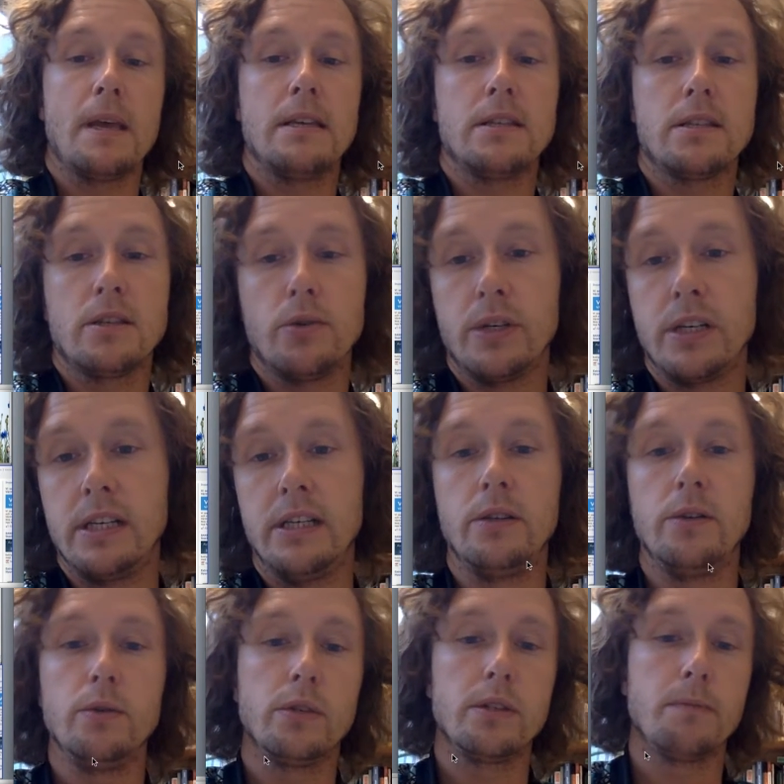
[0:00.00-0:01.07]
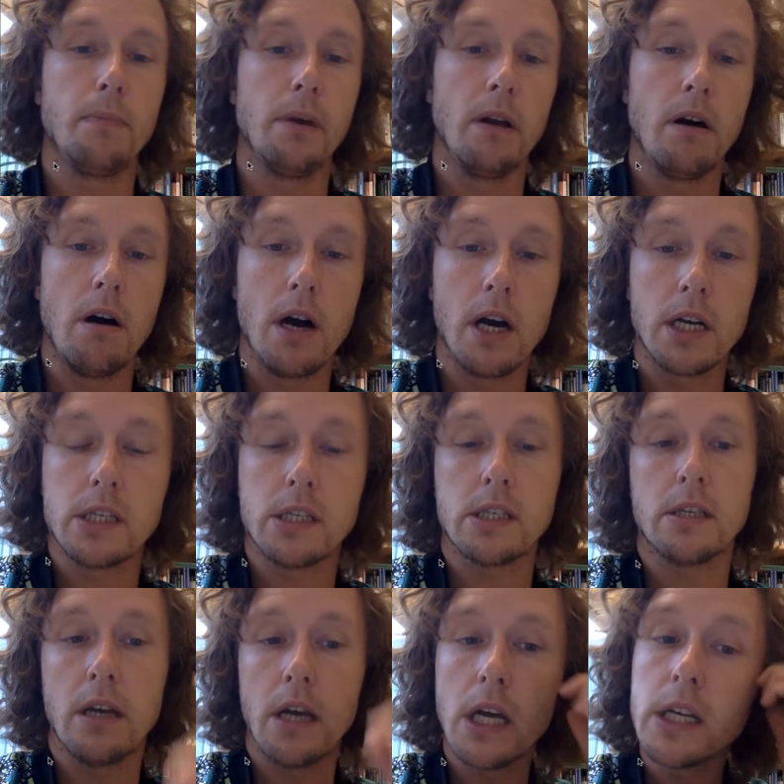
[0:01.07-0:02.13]
So she used blogs,
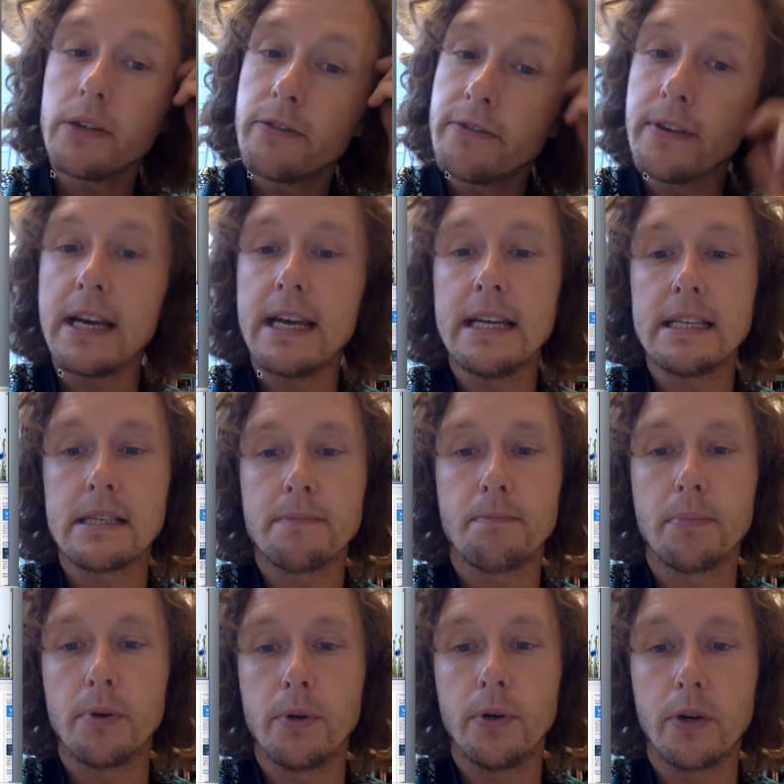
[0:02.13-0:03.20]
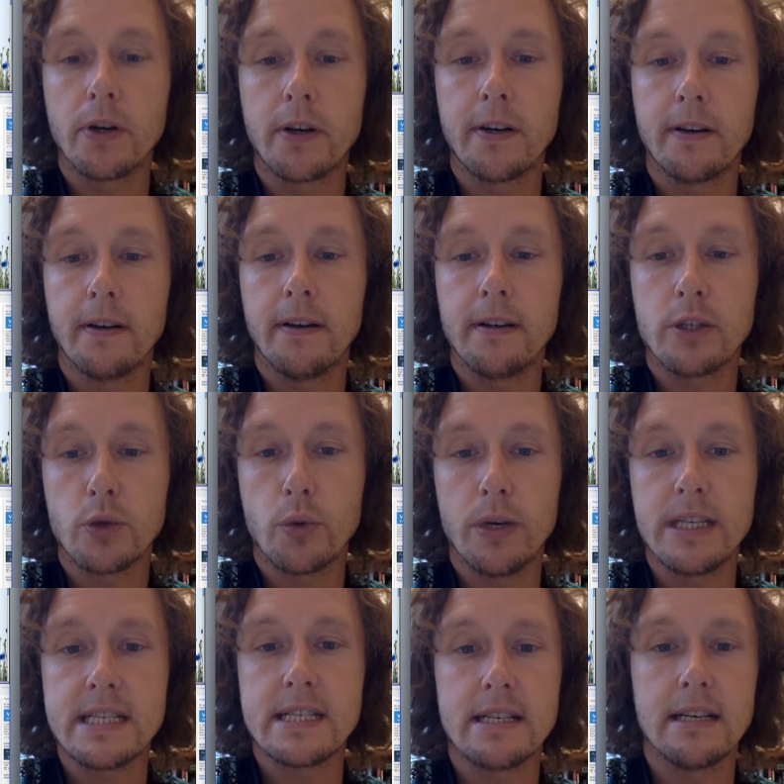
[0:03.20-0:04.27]
Facebook,
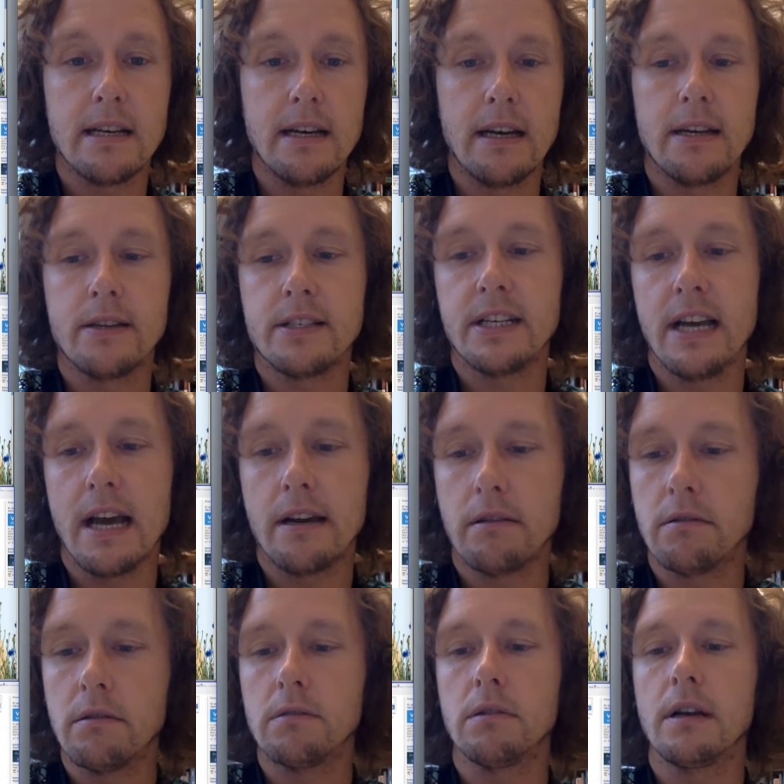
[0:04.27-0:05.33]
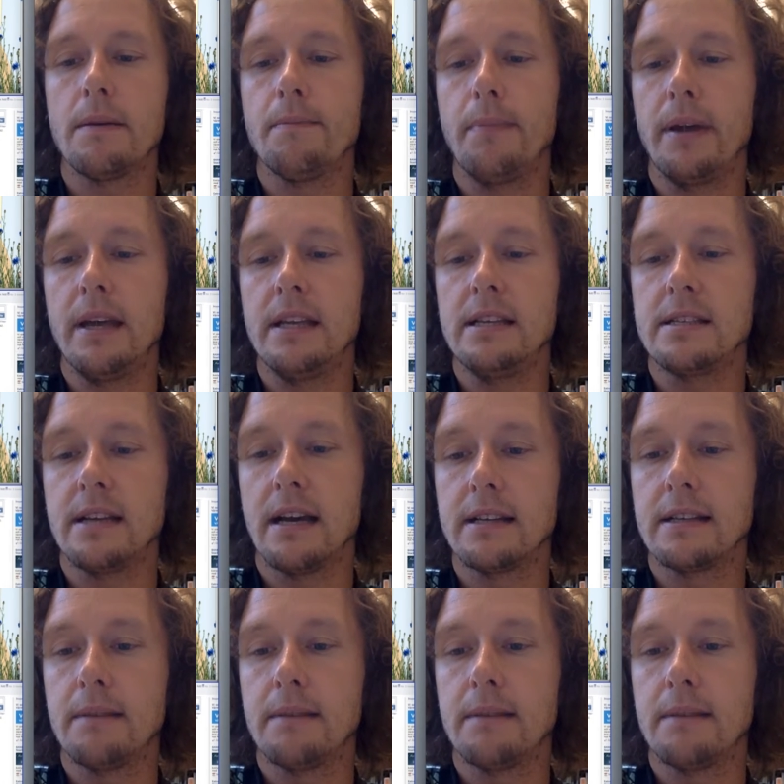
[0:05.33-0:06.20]
Twitter, and she had her own campaign site.